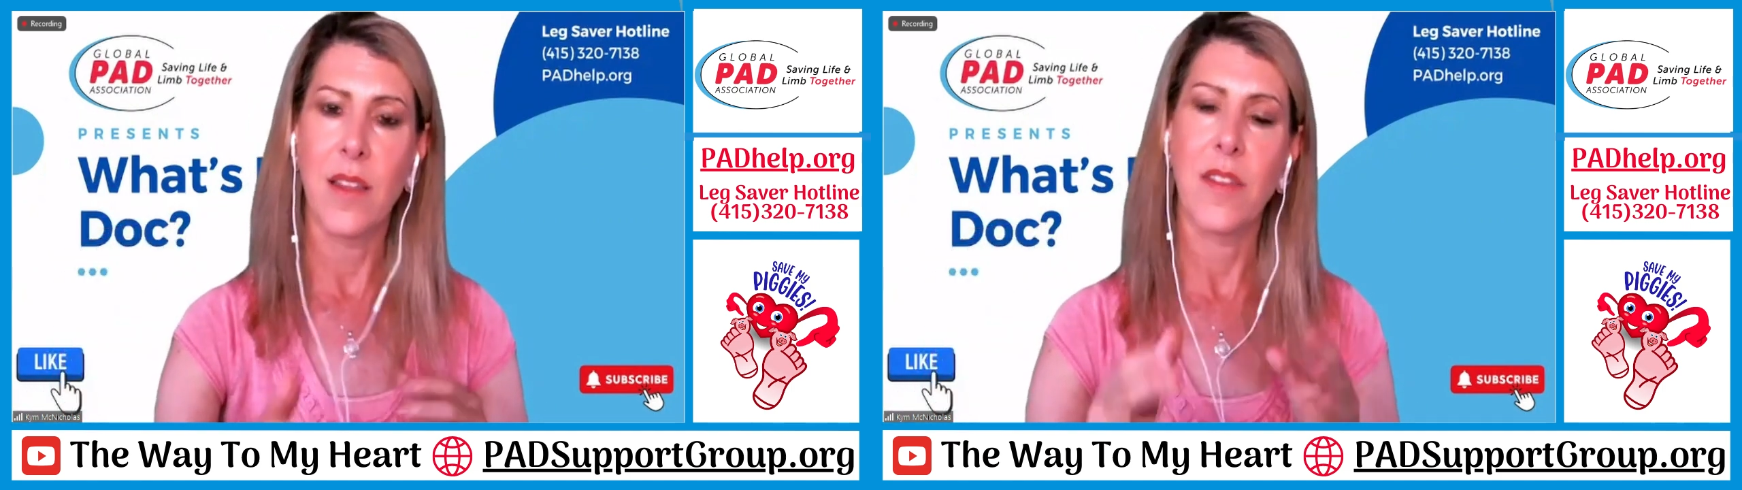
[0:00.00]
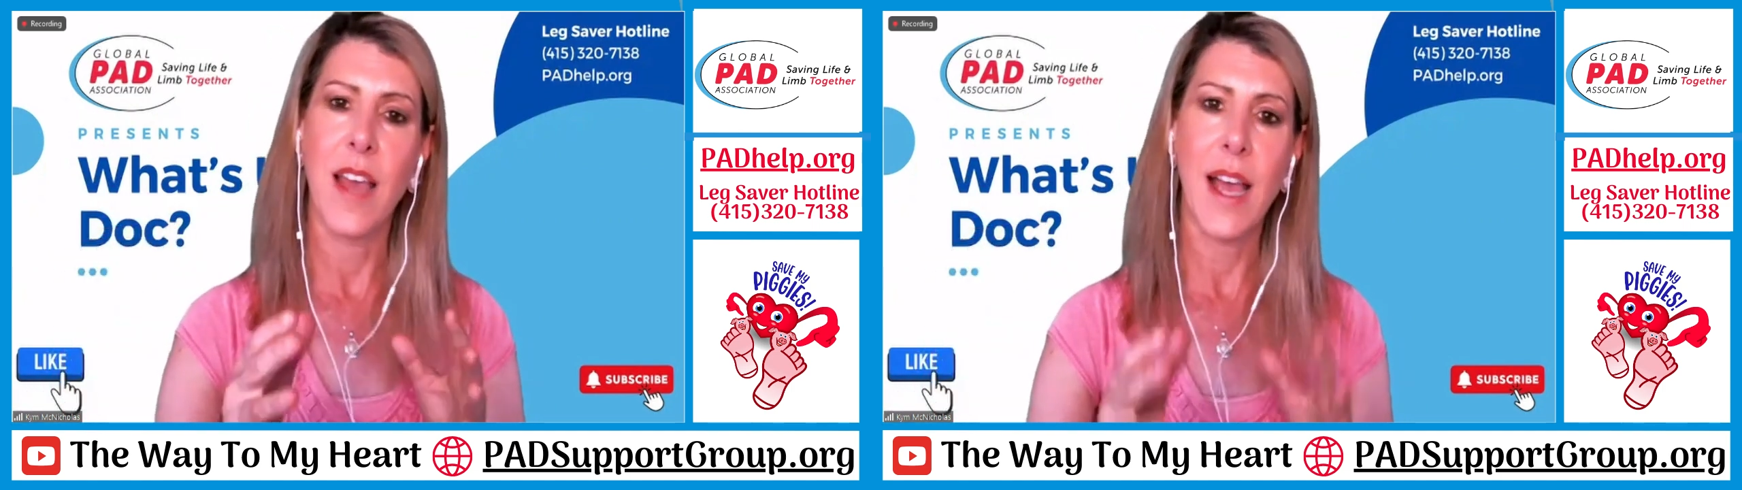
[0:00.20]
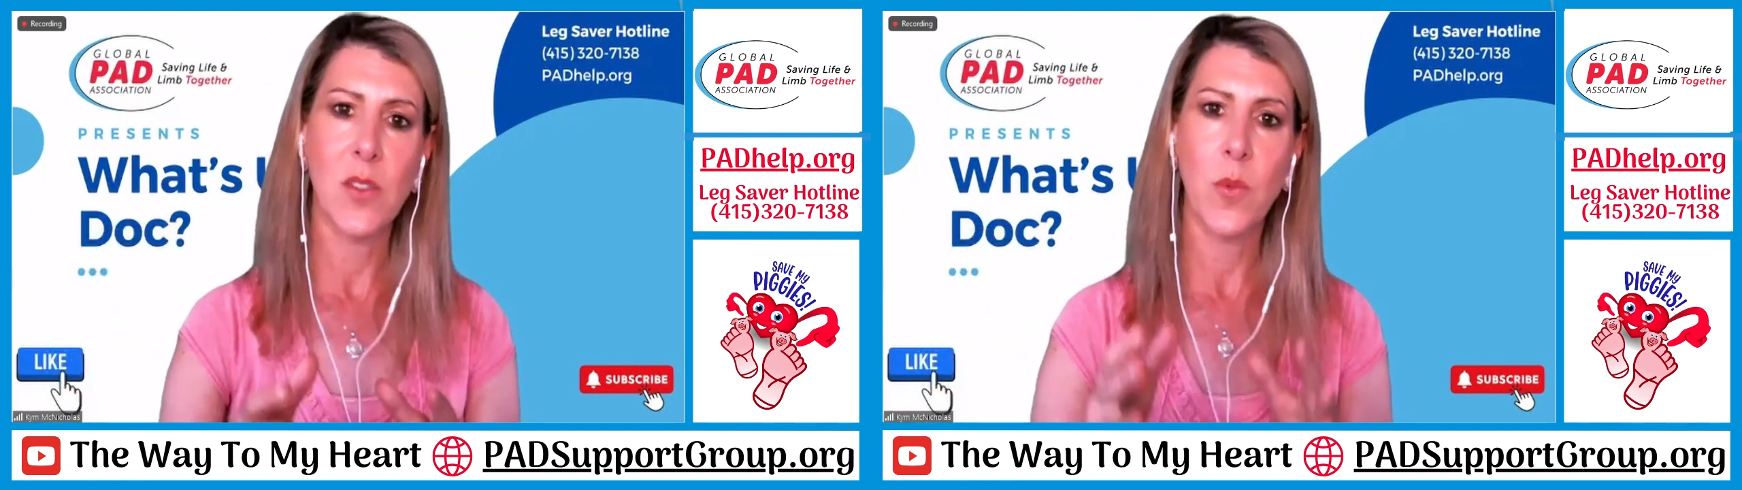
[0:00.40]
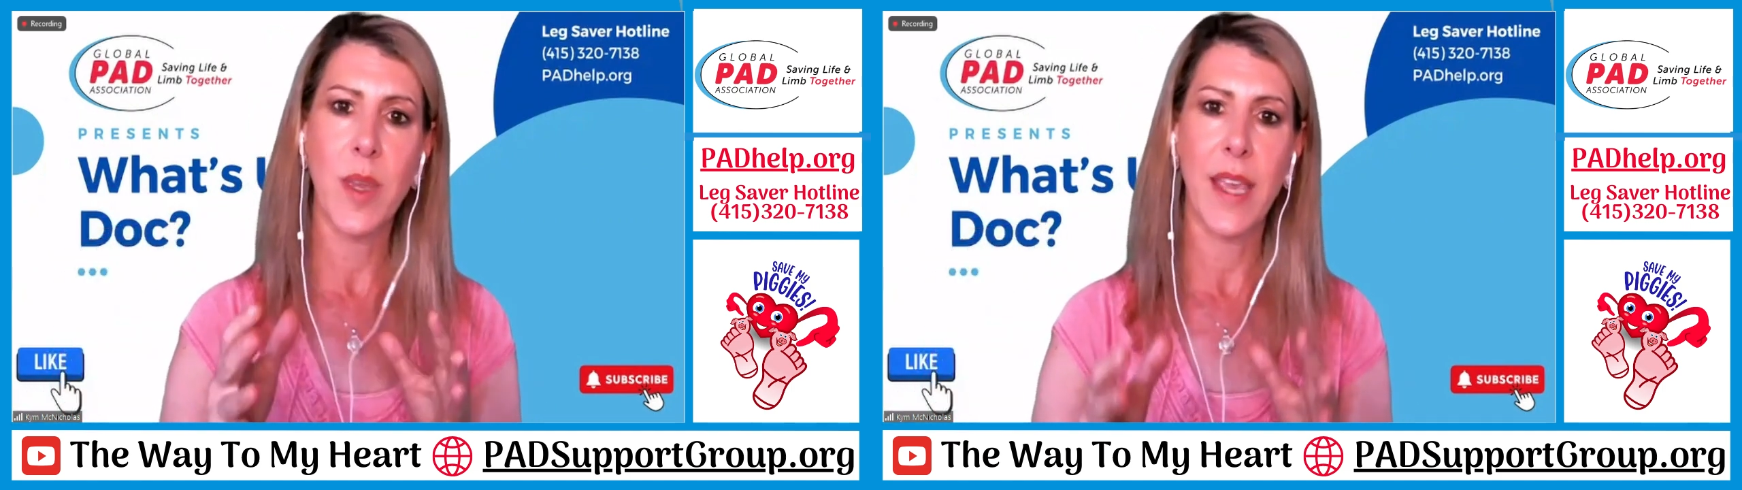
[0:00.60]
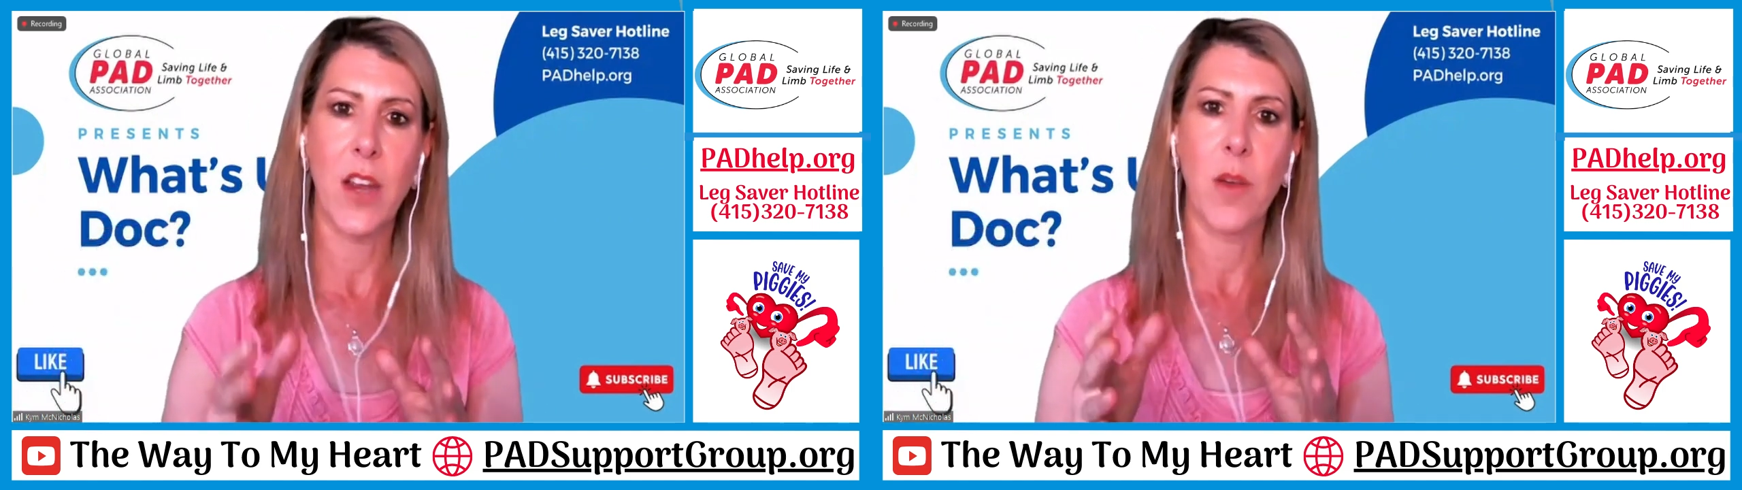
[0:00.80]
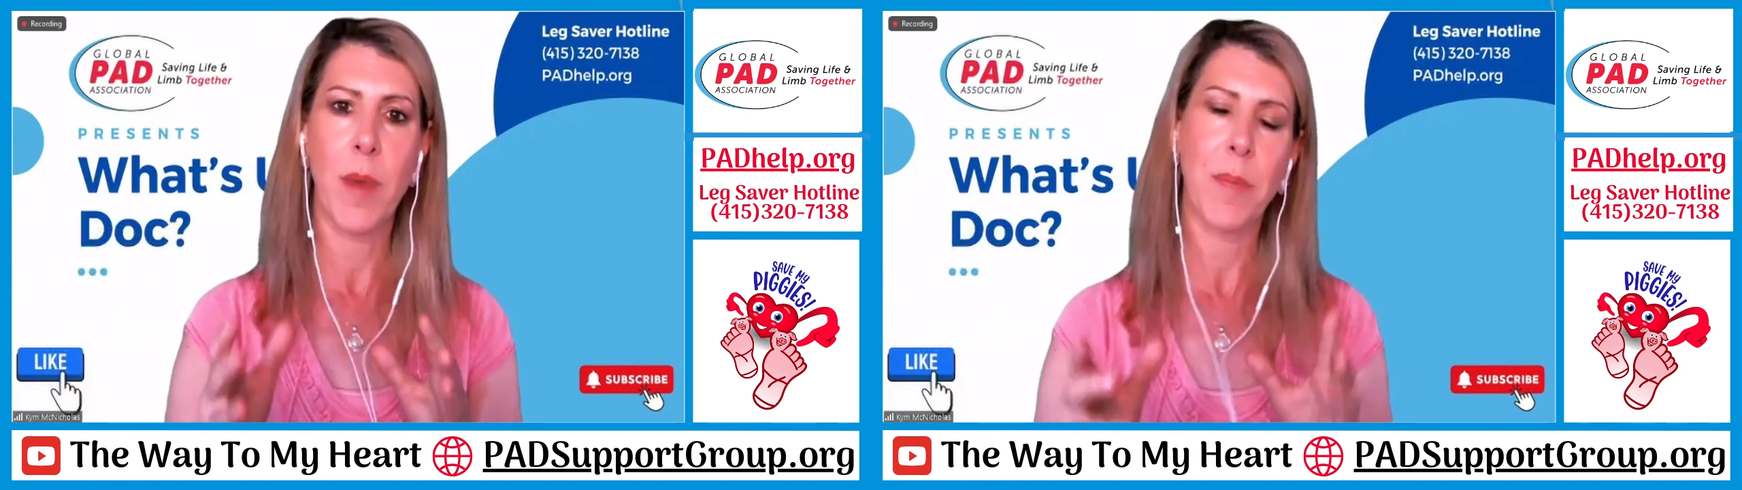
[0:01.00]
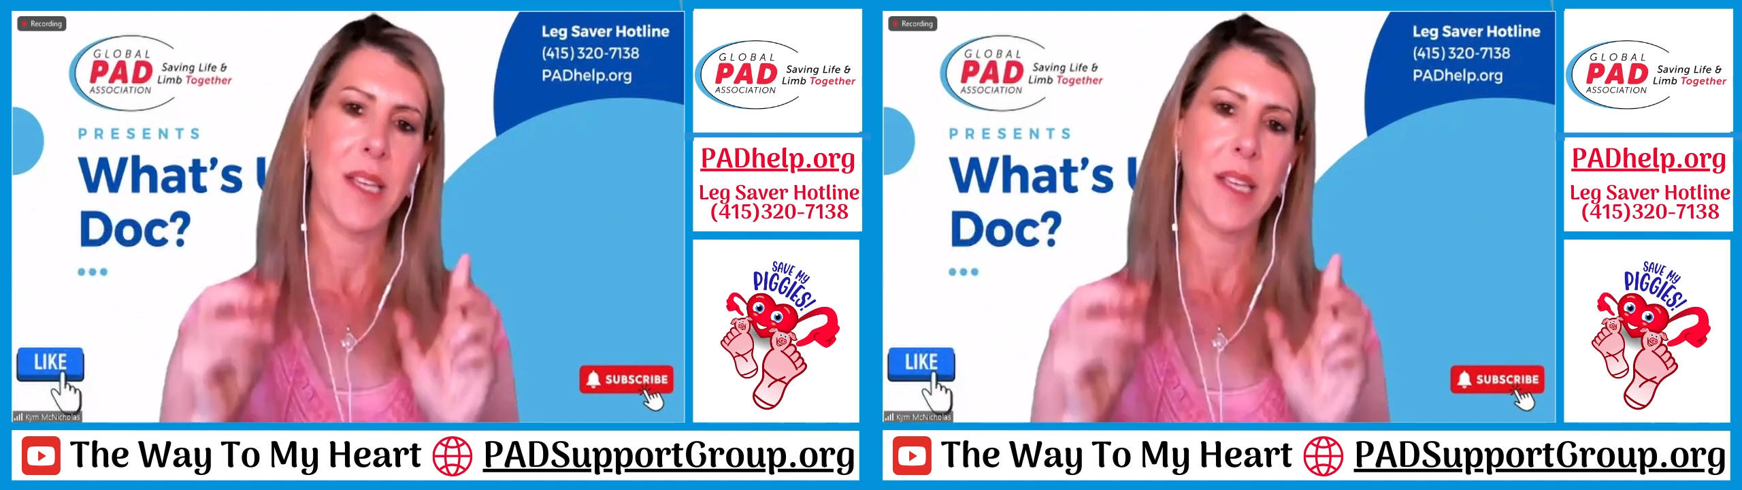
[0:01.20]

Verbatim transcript: That's what we care about,